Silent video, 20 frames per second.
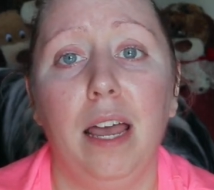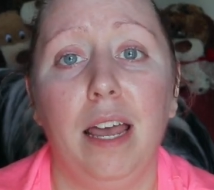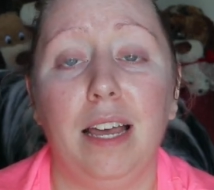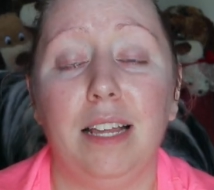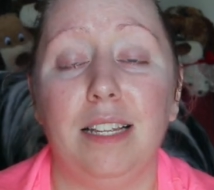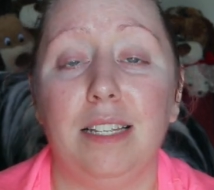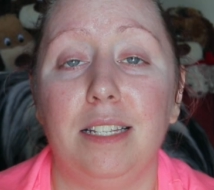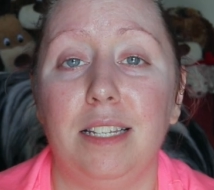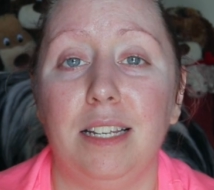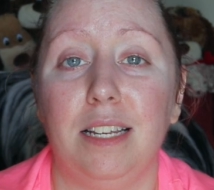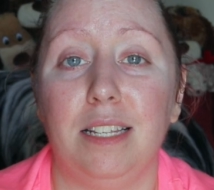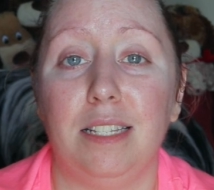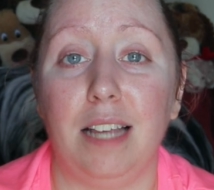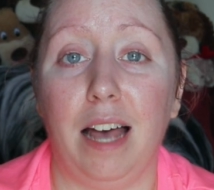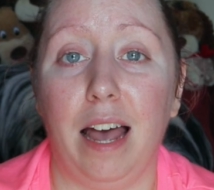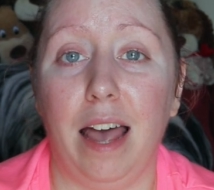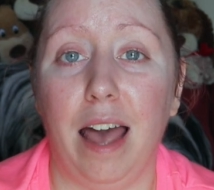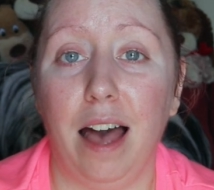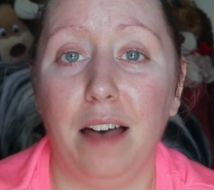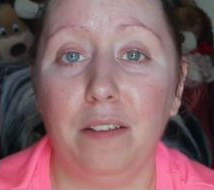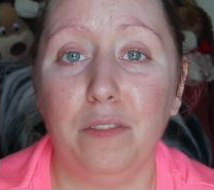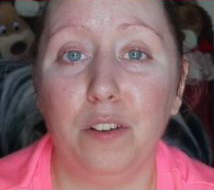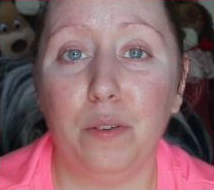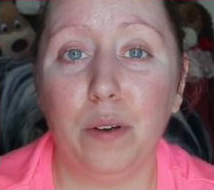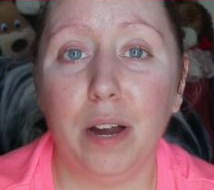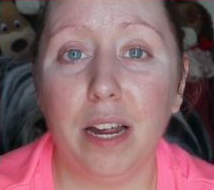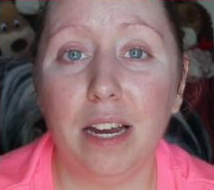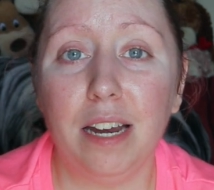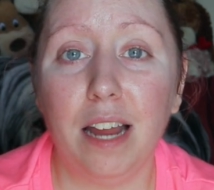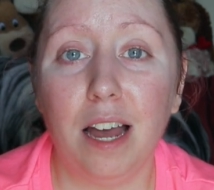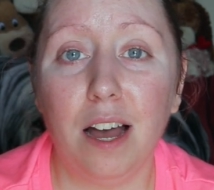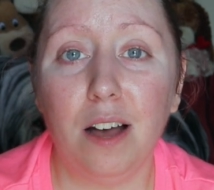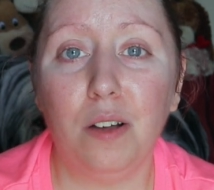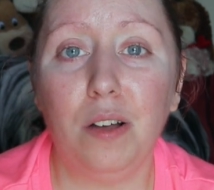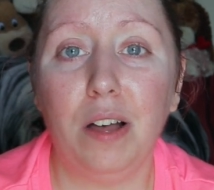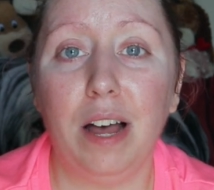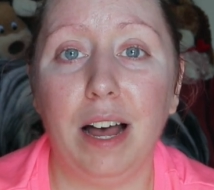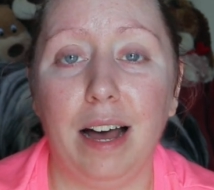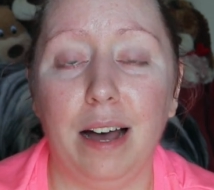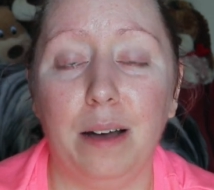And since I have it right
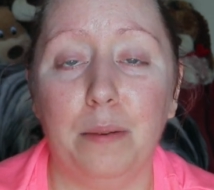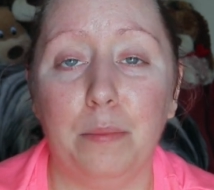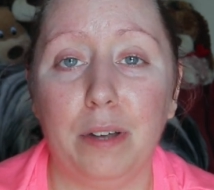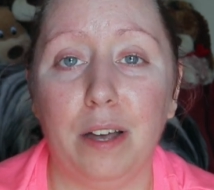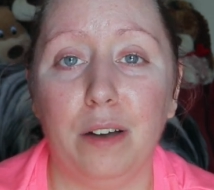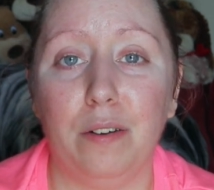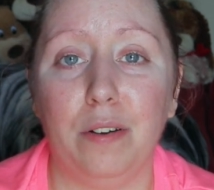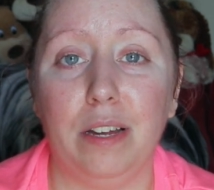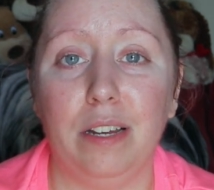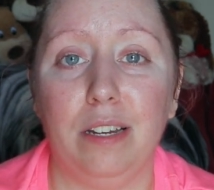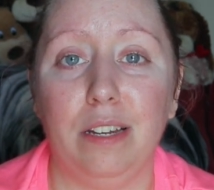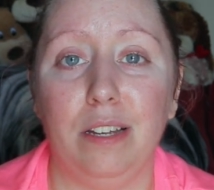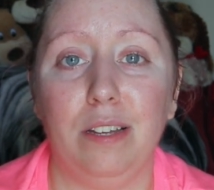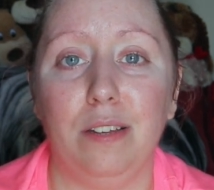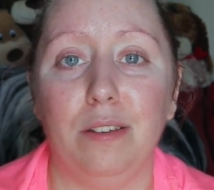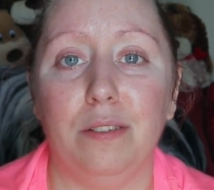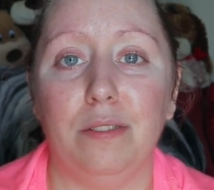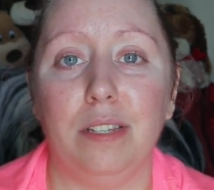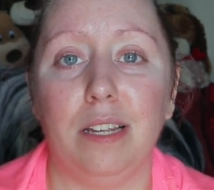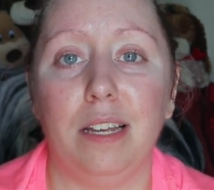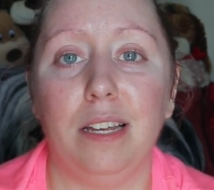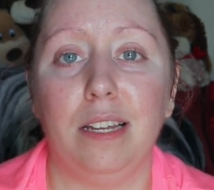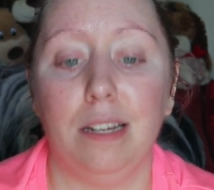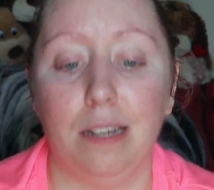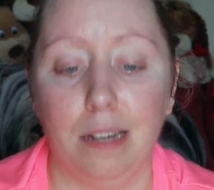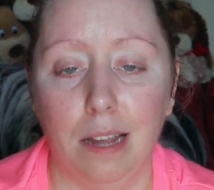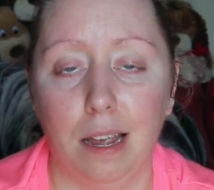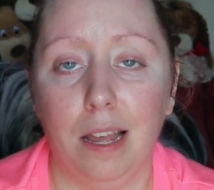now, I'm going to use it.